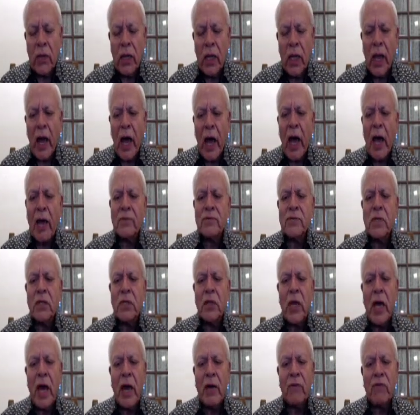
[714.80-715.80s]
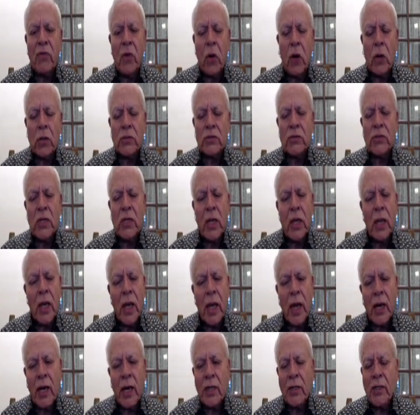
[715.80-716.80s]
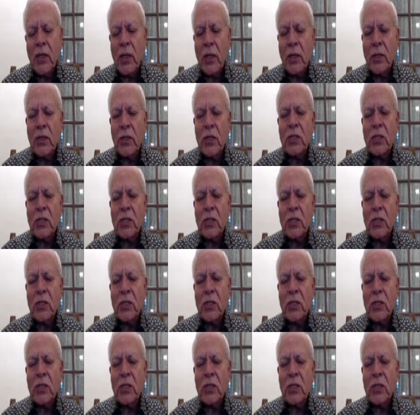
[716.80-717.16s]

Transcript: the haves and the have-nots. And I think